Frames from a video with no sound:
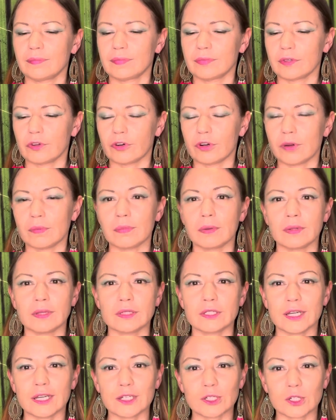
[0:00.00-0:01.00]

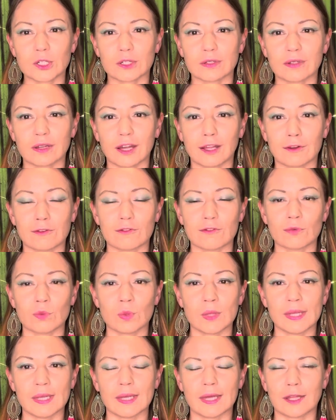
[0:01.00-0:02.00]
rehabilitation kind of
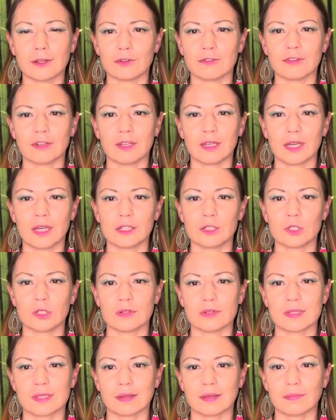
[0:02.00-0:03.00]
weekend or vacation
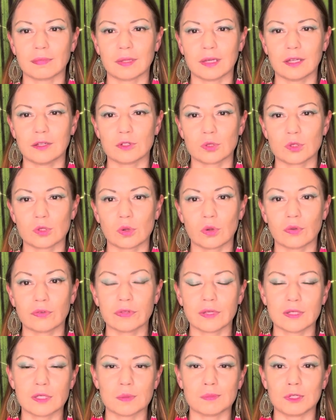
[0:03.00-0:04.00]
or something to solve
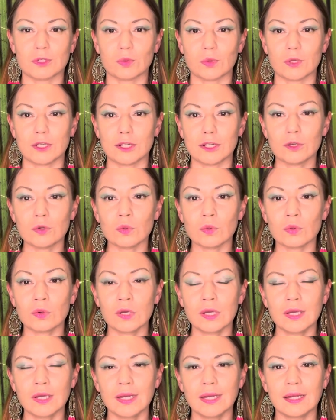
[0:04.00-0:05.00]
things between you,
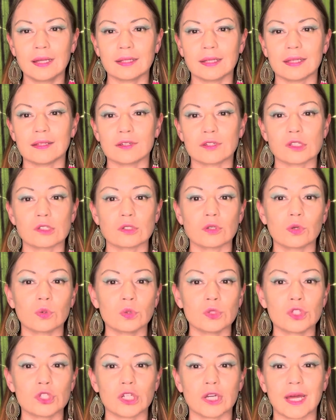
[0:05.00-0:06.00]
then there's a
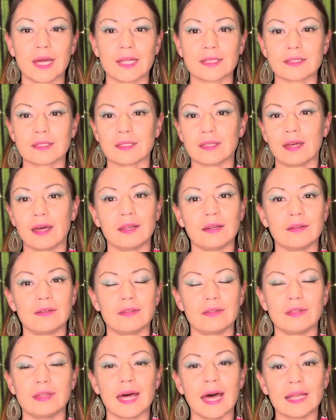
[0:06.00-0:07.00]
good chance that
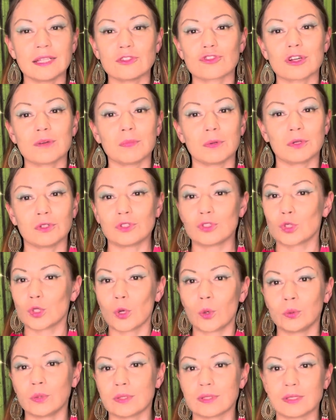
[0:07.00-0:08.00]
that trip on its
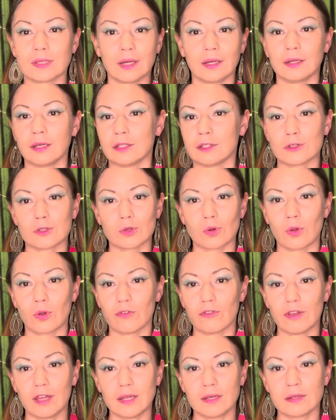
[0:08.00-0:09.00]
own is not going to solve
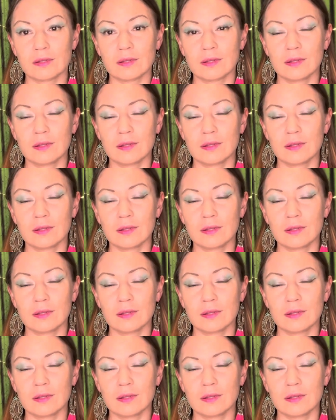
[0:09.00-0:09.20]
it,